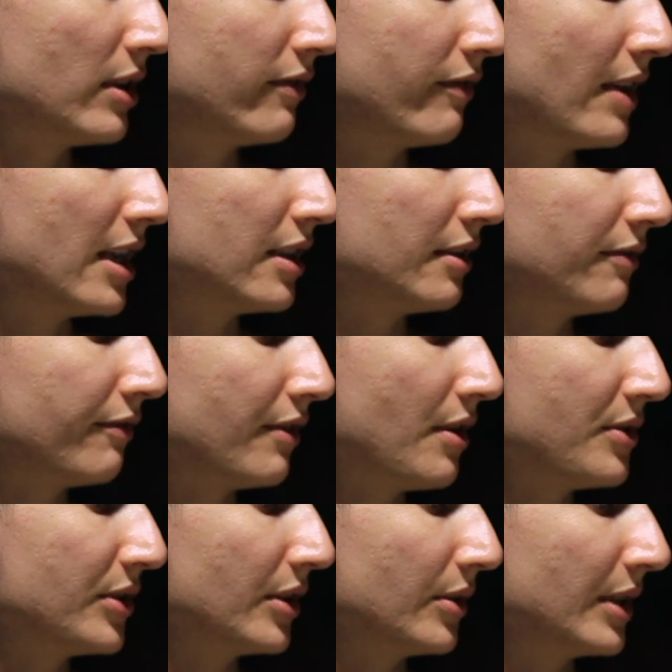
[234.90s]
faded
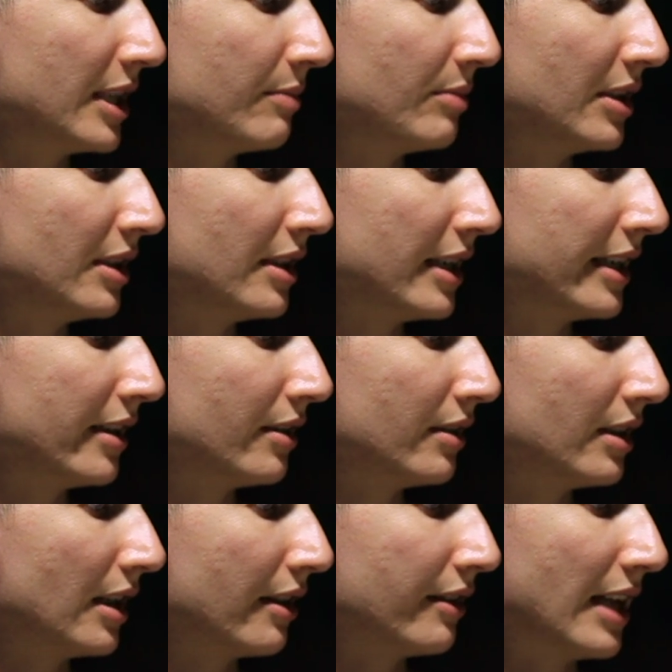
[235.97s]
photo had been there
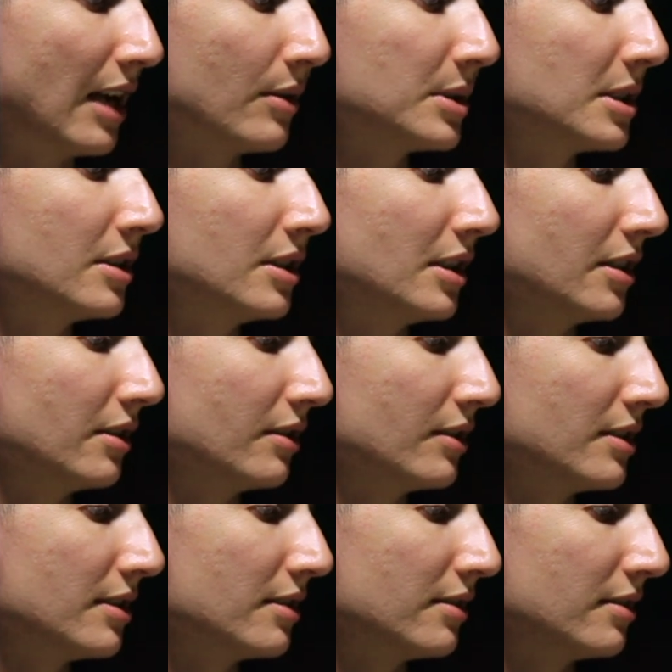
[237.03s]
1,000
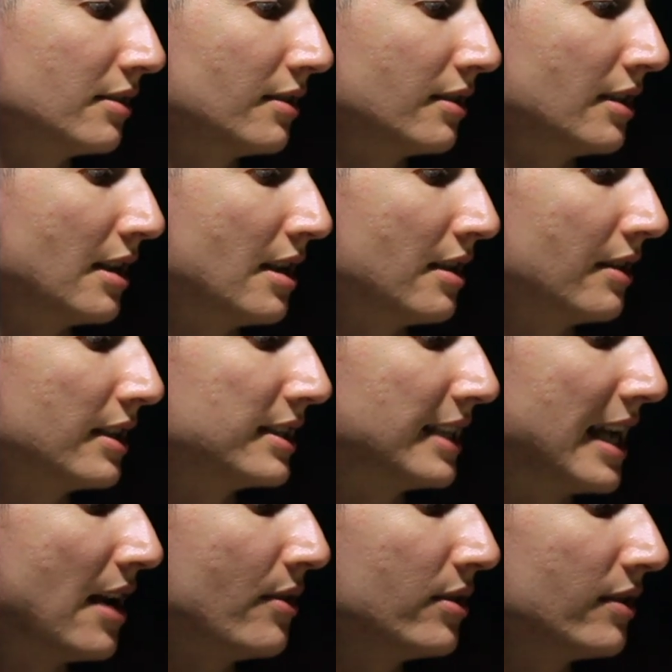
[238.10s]
years. The
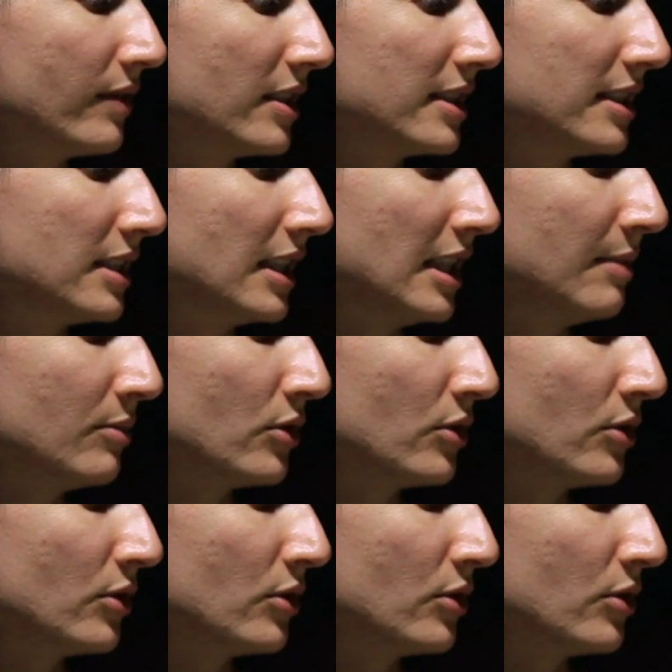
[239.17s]
sound of a steam